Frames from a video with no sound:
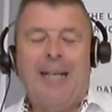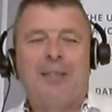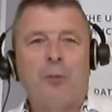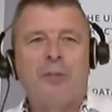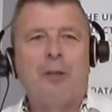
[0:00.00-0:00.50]

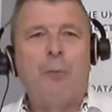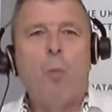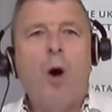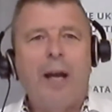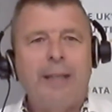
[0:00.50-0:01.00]
It's also
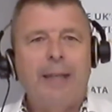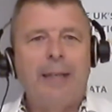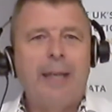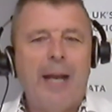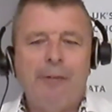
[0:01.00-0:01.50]

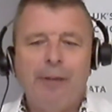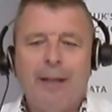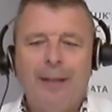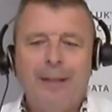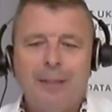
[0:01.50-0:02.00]
widening the
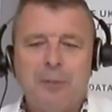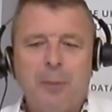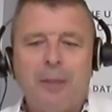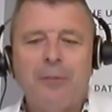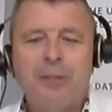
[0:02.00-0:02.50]
area as
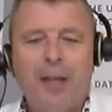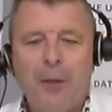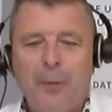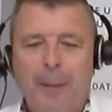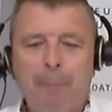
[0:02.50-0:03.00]
well.
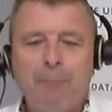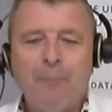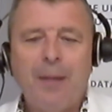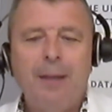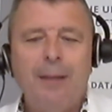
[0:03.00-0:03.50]

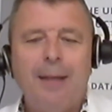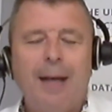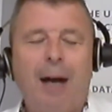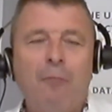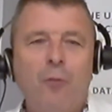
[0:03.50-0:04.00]

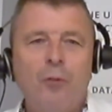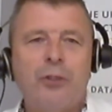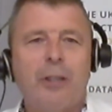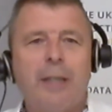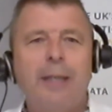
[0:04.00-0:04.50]

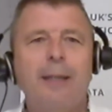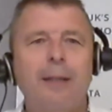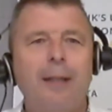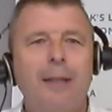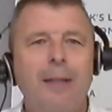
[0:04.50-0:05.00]
Unfortunately,
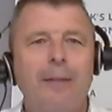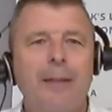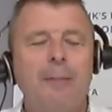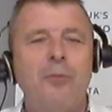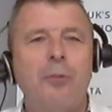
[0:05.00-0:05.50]
the
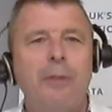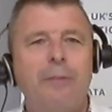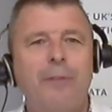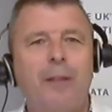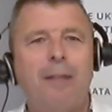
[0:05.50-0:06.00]

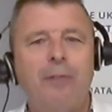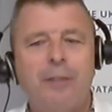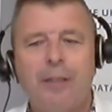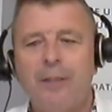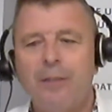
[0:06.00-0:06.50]
M25
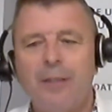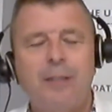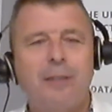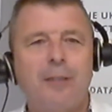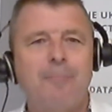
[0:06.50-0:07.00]
is going to
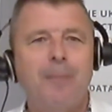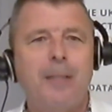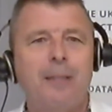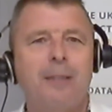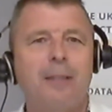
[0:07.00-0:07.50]
see
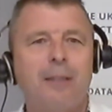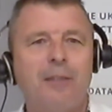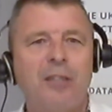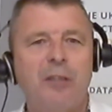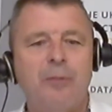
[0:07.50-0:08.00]
some
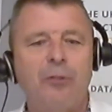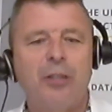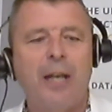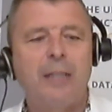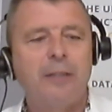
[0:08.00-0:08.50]
considerable
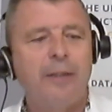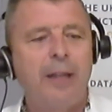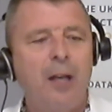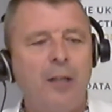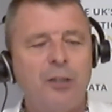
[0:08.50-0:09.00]
delays. So
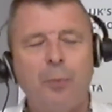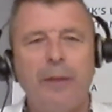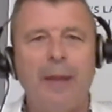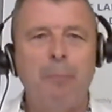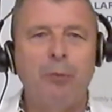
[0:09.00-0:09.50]
their largest
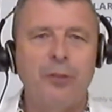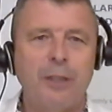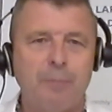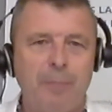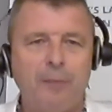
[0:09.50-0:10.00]
one of their
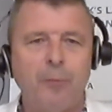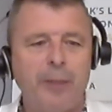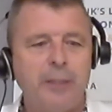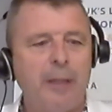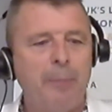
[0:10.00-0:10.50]
projects, Balfour
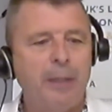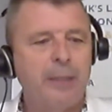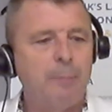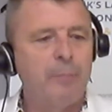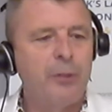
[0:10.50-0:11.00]
Beatty, they
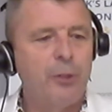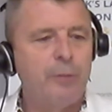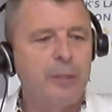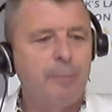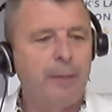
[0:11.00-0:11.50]
picked up
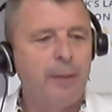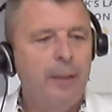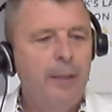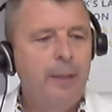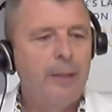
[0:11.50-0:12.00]
2 this month.
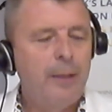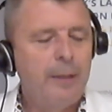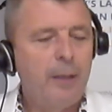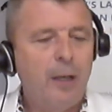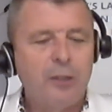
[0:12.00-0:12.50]

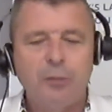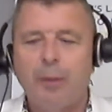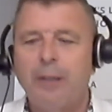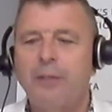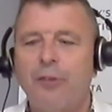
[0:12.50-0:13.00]
The largest
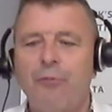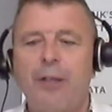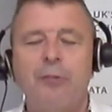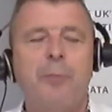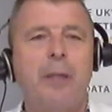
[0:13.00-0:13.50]
one is a
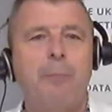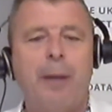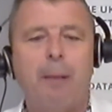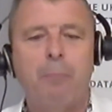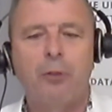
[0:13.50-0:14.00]
£300 million
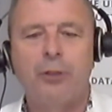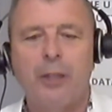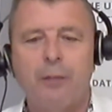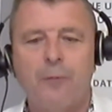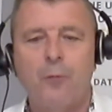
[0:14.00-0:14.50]

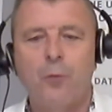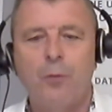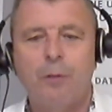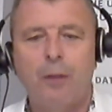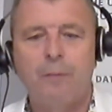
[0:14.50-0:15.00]
project
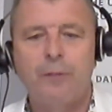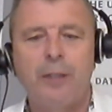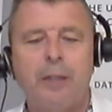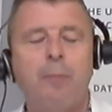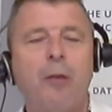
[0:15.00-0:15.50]
for,
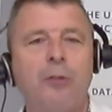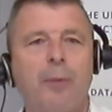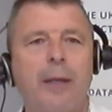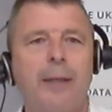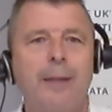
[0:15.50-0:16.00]
obviously, the
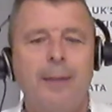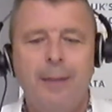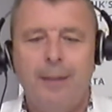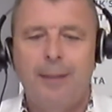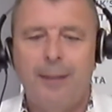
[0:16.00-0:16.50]
motorway.
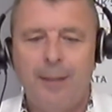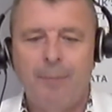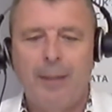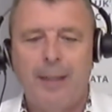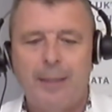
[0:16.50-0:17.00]

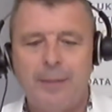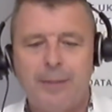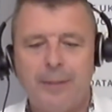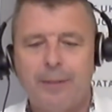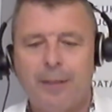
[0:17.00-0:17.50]

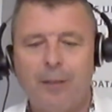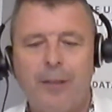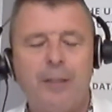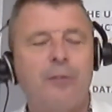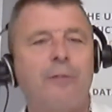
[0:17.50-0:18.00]
And the
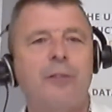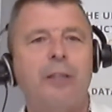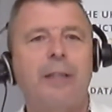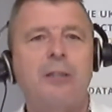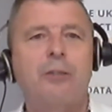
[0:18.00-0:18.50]
client is
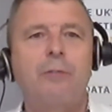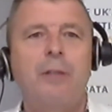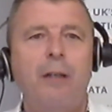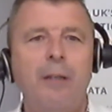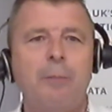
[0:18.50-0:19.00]
obviously
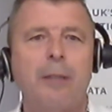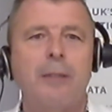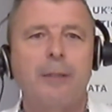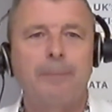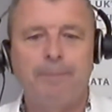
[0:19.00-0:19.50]
National
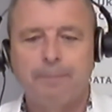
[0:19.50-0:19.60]
Highways.